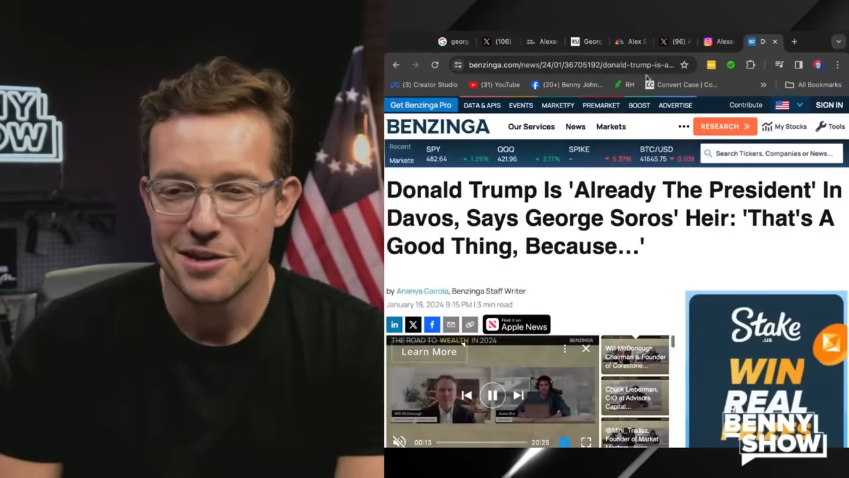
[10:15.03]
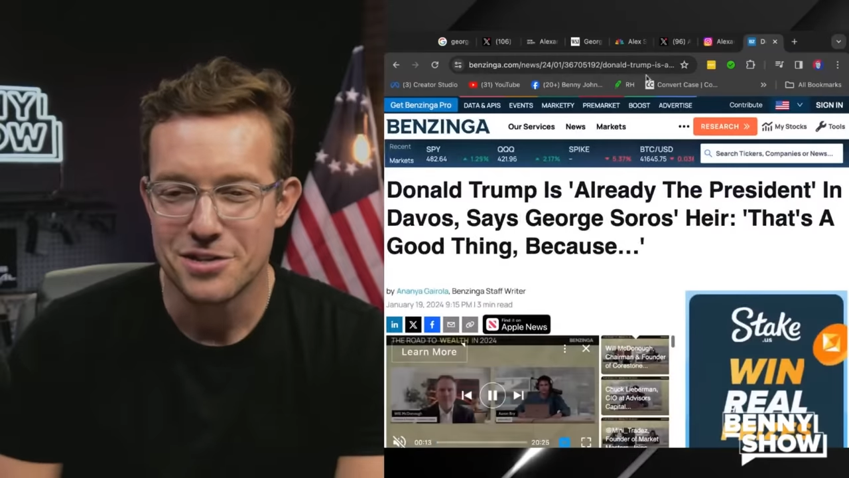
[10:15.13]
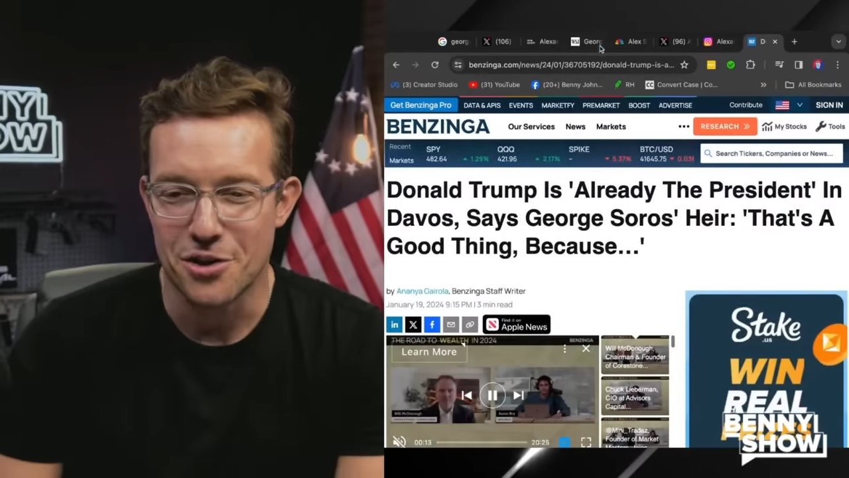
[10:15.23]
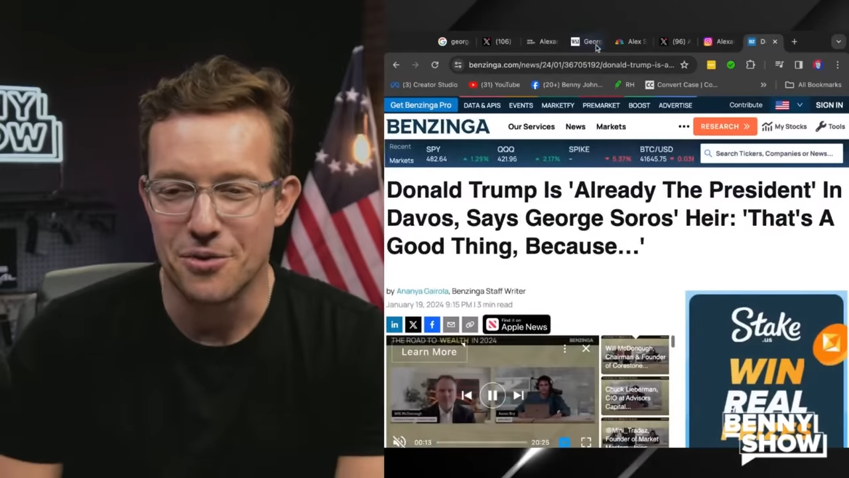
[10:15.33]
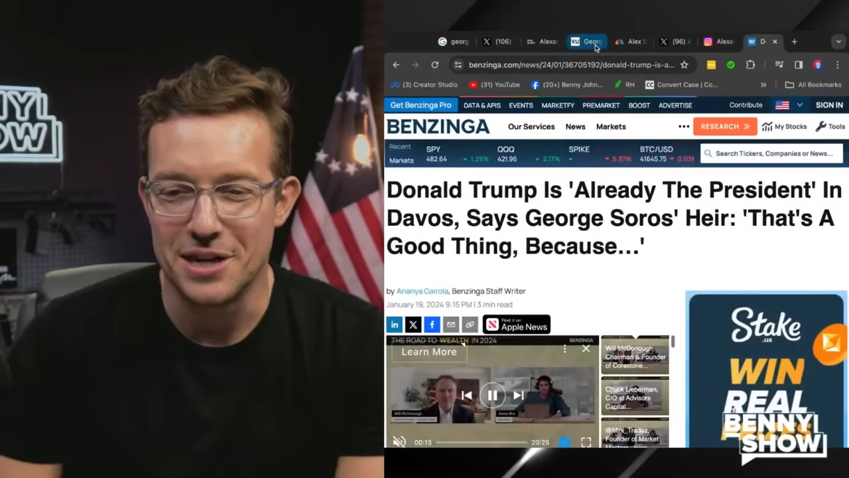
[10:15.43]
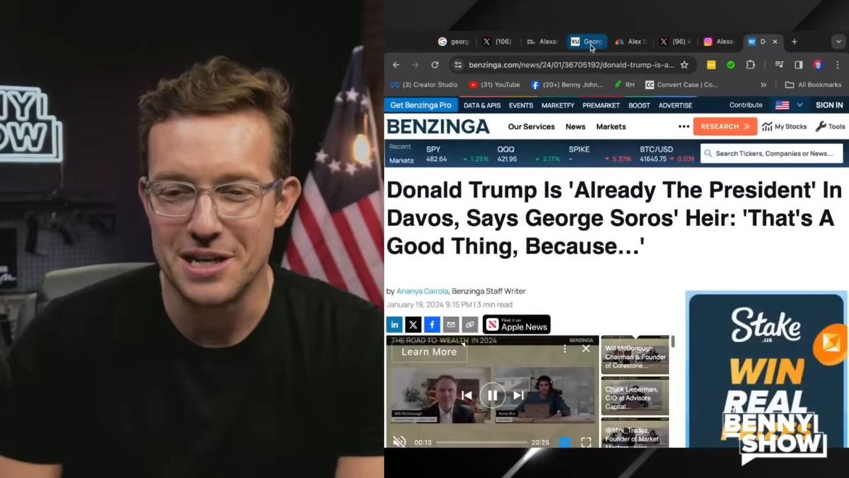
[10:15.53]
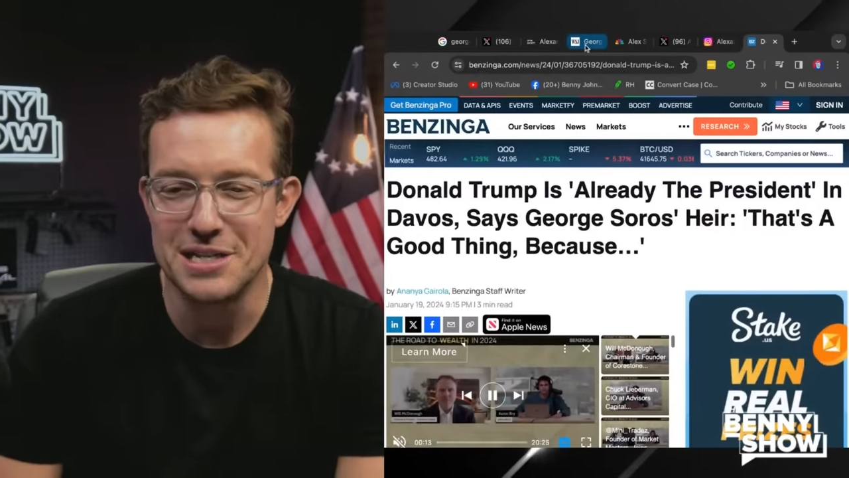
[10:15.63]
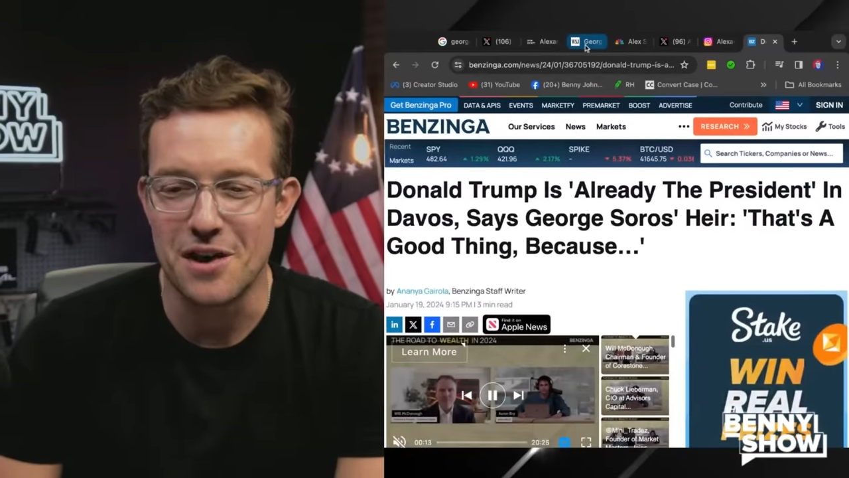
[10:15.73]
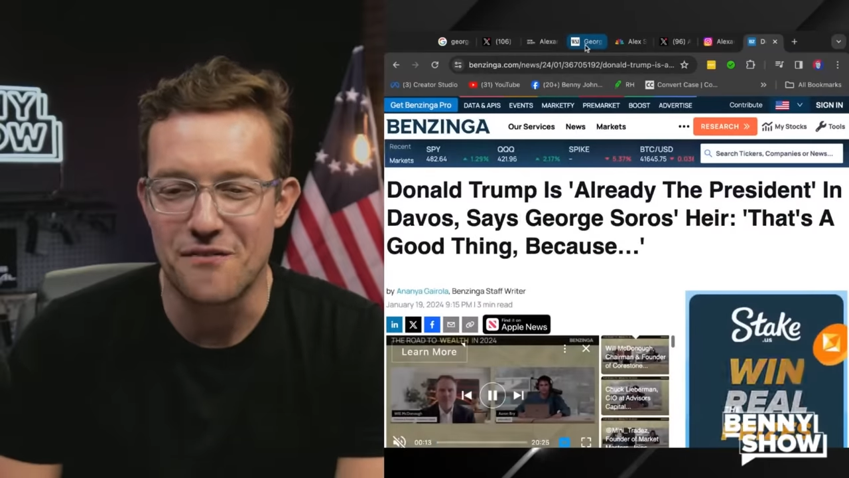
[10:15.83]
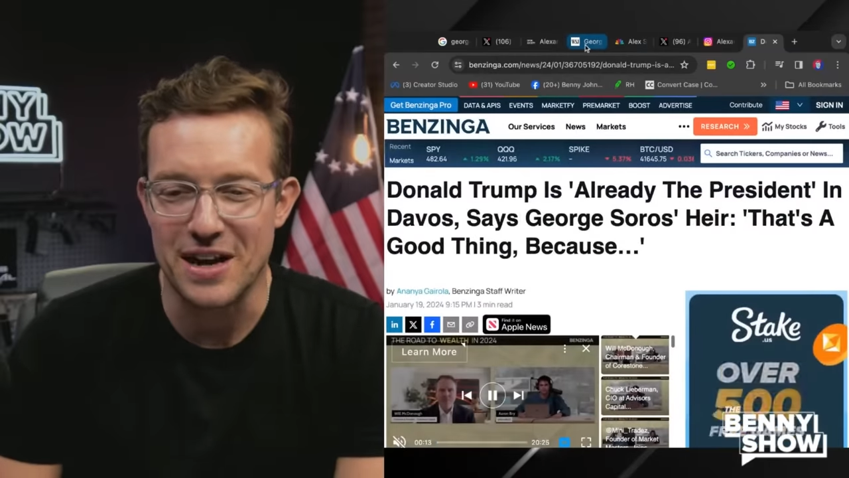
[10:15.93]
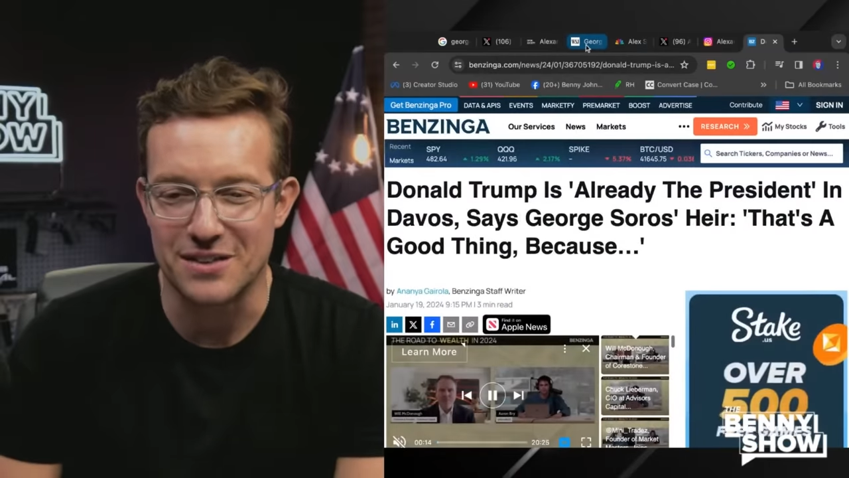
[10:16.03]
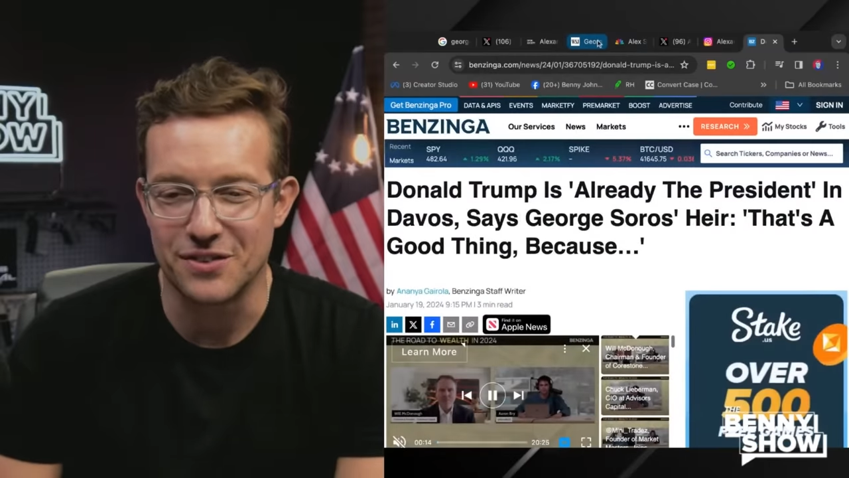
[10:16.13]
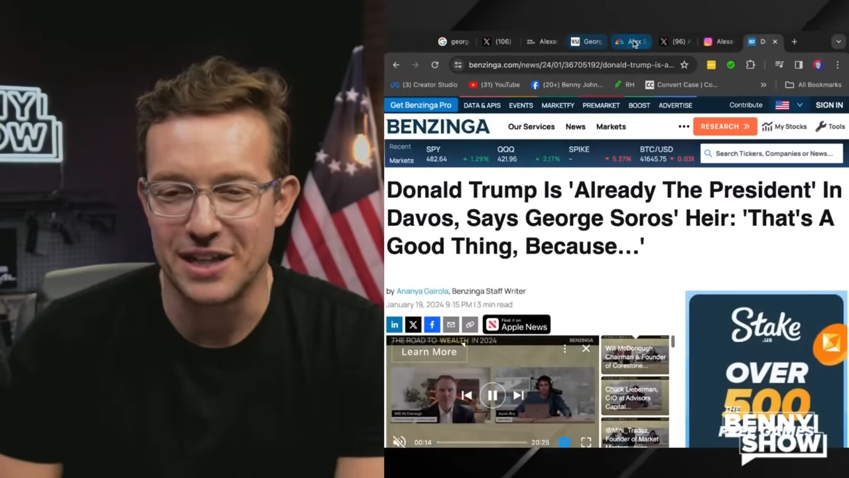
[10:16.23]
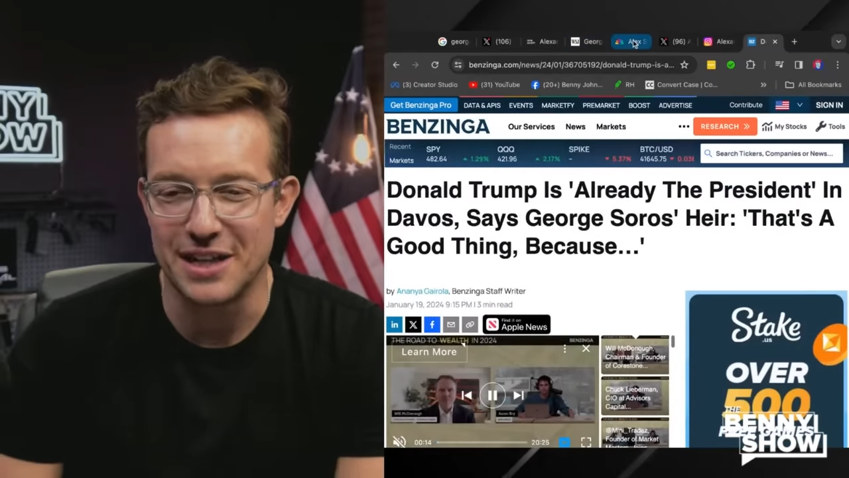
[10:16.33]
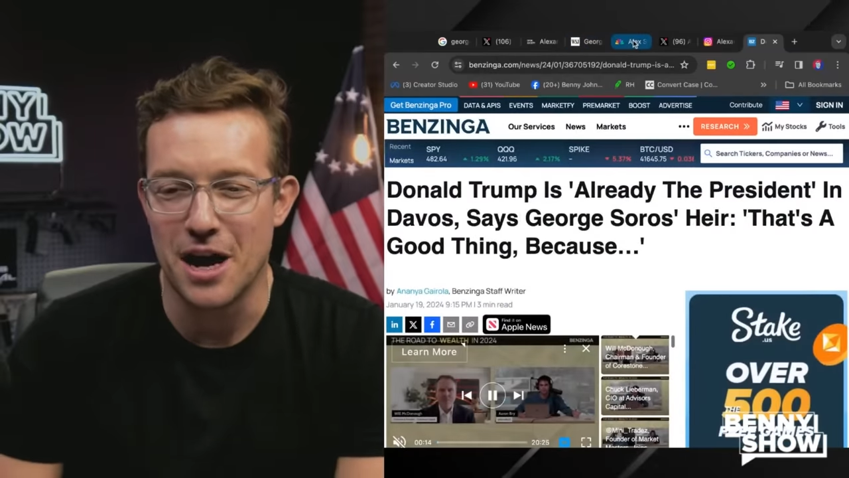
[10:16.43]
So he's
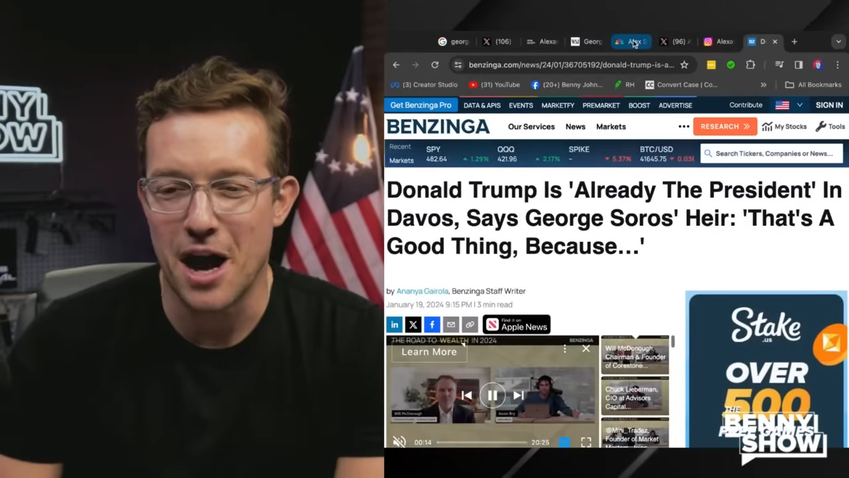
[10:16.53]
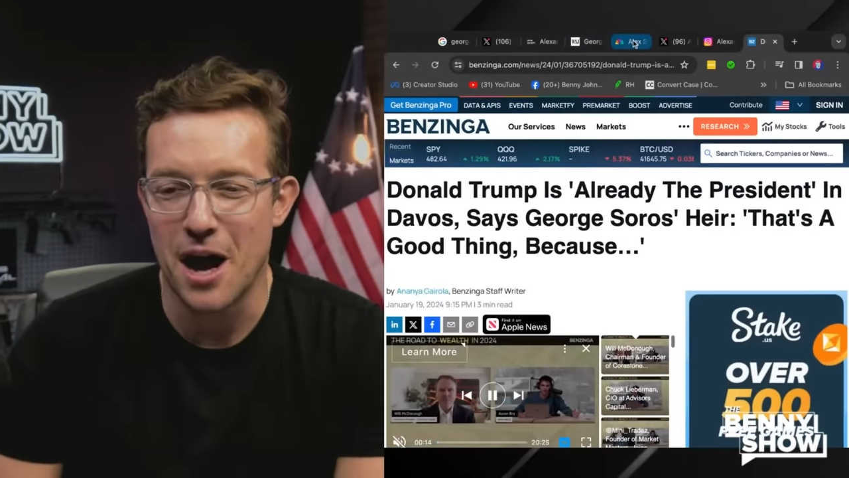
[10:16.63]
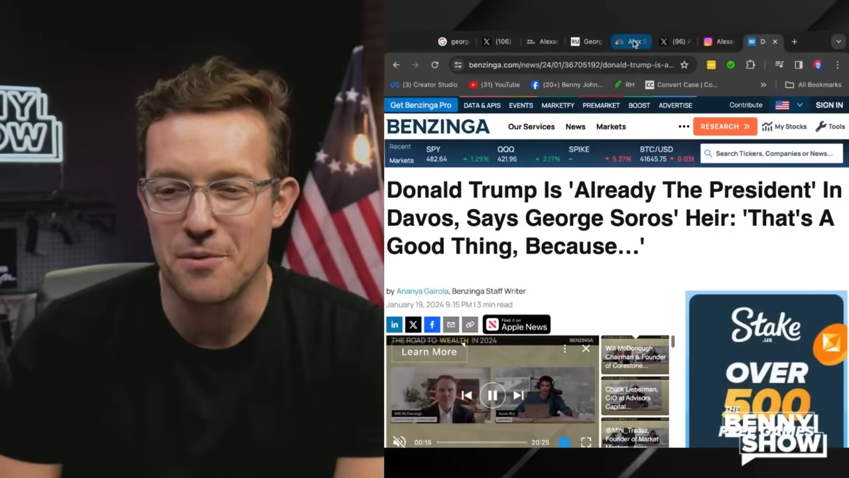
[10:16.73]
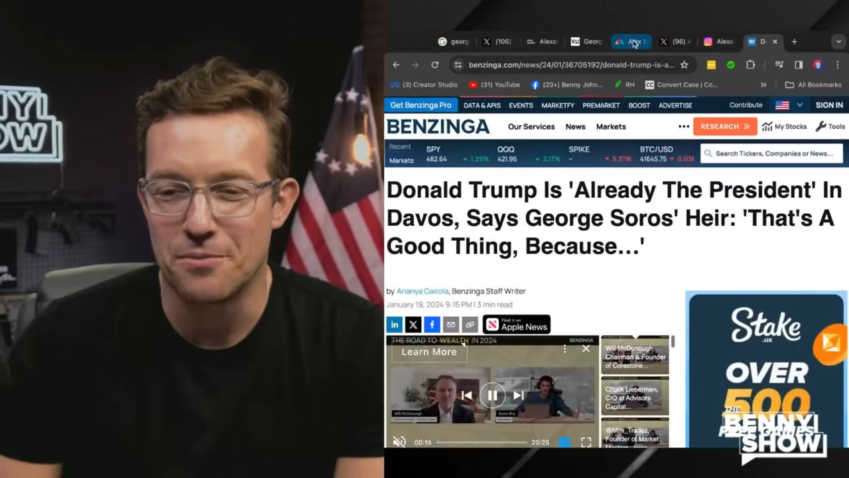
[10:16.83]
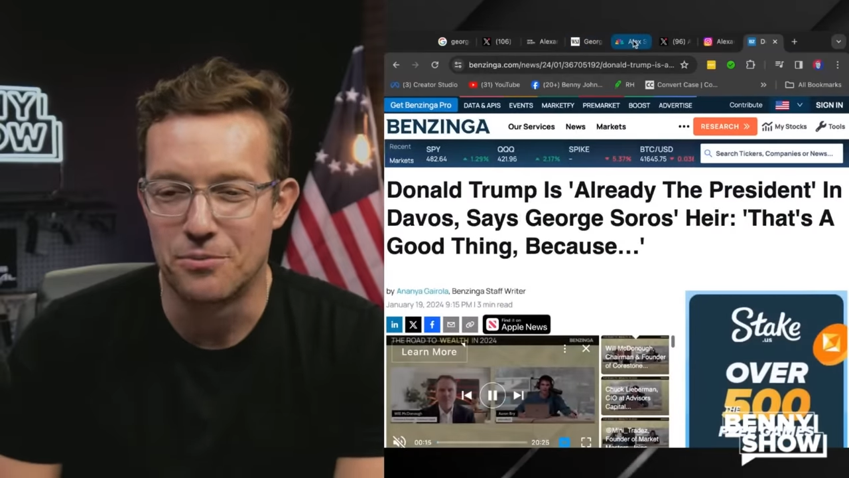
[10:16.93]
effectively uh,